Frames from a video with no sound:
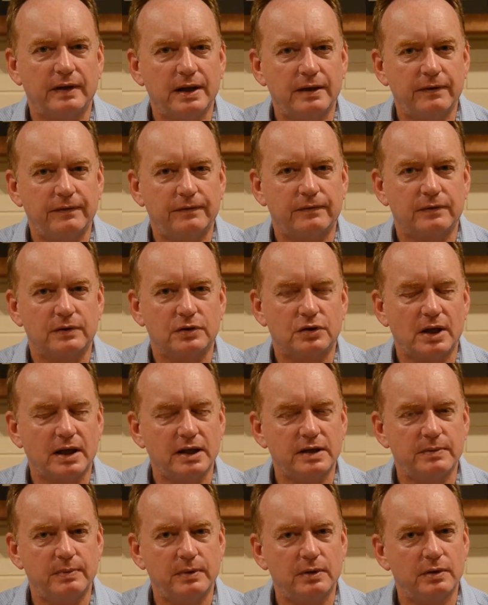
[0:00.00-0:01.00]
If
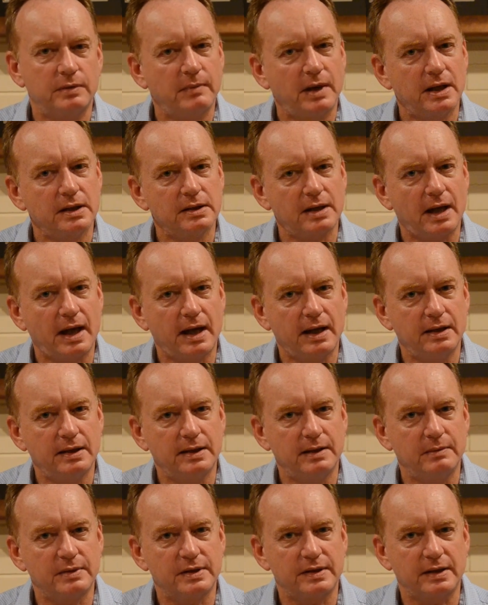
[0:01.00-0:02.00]
Shakespeare had maintained
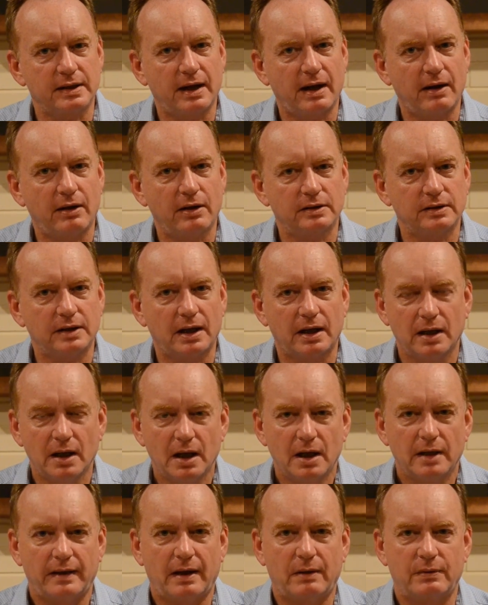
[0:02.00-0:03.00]
him as a character
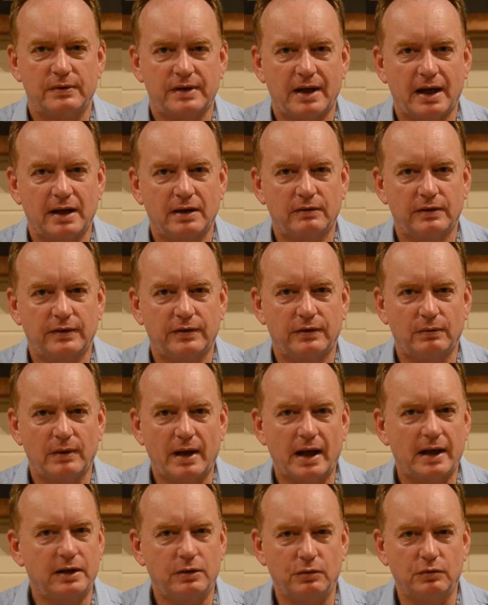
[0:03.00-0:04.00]
that was angry
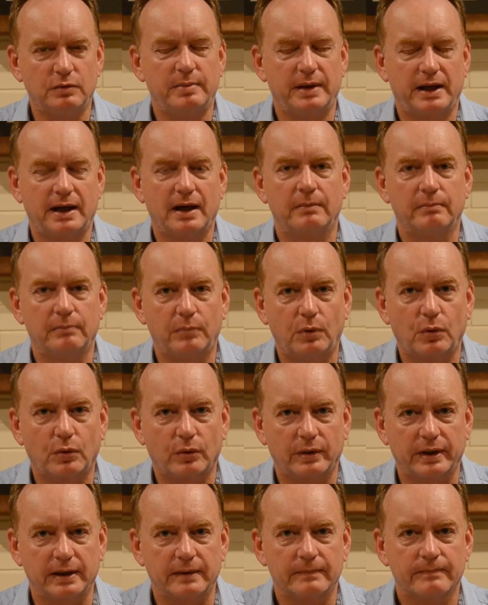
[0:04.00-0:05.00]
throughout, he would become
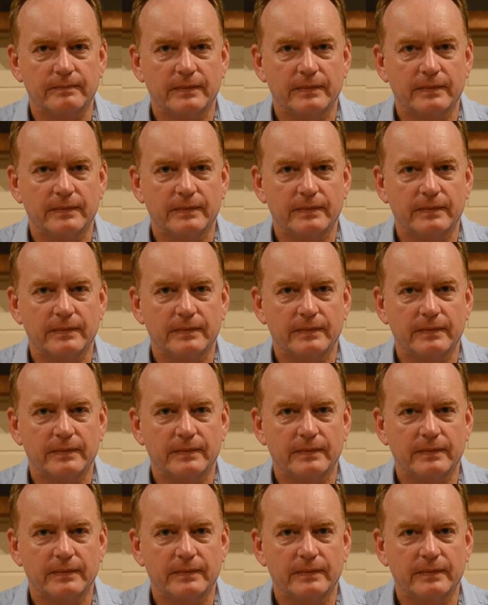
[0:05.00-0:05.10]
boring,